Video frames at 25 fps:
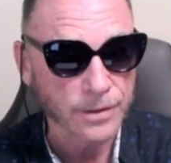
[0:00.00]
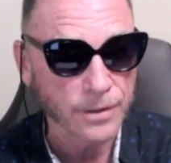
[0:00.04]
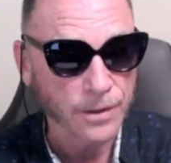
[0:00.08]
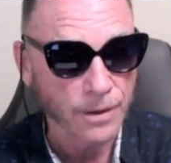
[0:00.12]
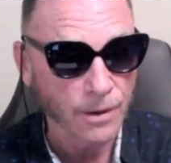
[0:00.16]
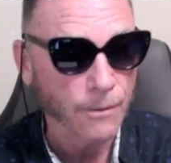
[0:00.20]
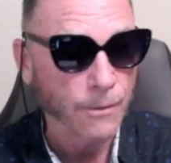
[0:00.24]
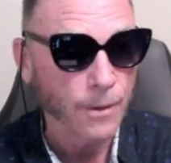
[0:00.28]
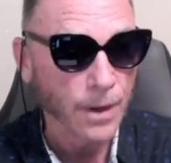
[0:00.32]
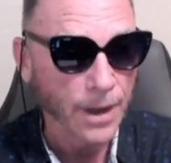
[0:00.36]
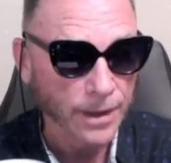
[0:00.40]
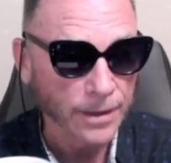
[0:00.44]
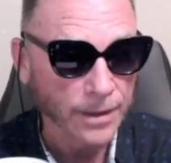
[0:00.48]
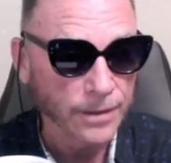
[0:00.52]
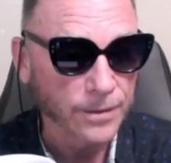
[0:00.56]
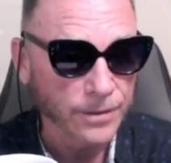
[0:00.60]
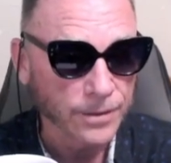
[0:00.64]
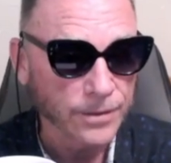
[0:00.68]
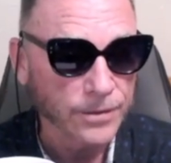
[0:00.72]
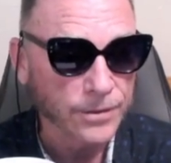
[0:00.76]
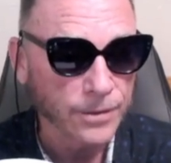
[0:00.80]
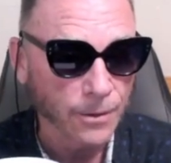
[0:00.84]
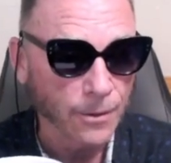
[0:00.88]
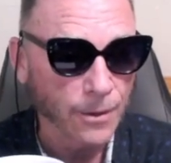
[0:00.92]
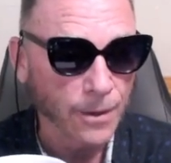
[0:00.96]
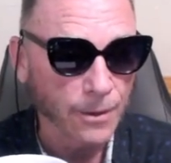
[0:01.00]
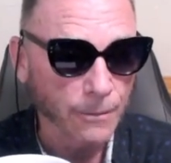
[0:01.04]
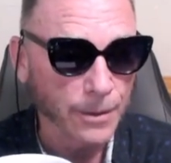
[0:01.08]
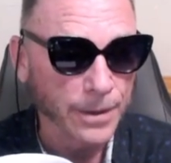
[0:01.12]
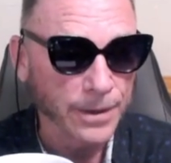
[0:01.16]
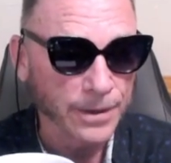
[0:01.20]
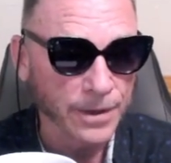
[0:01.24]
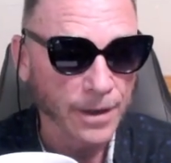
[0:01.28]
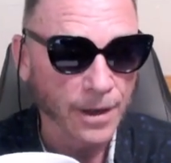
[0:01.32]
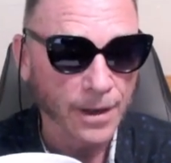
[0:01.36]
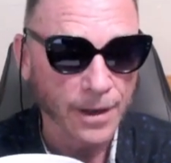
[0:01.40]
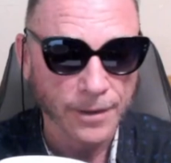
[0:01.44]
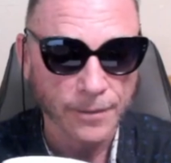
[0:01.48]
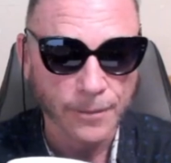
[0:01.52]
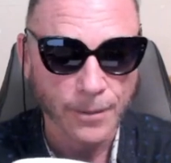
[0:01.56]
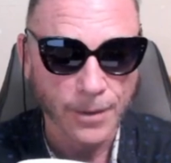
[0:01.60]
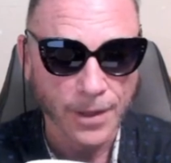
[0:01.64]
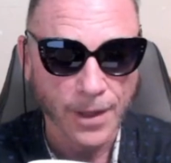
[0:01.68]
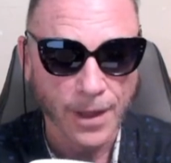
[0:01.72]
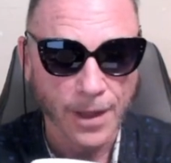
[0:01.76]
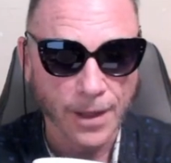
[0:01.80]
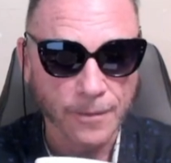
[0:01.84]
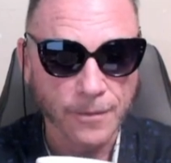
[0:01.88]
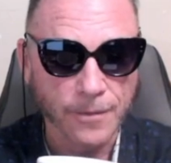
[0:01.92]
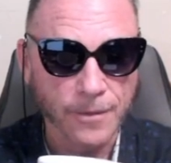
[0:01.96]
All right, so are we done with
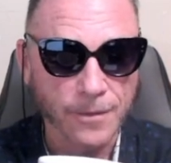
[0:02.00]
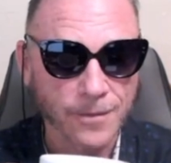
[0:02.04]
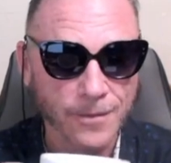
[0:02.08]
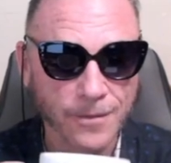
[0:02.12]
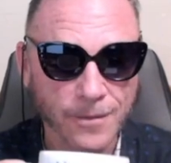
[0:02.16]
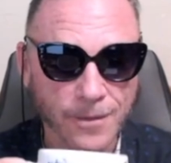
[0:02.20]
that?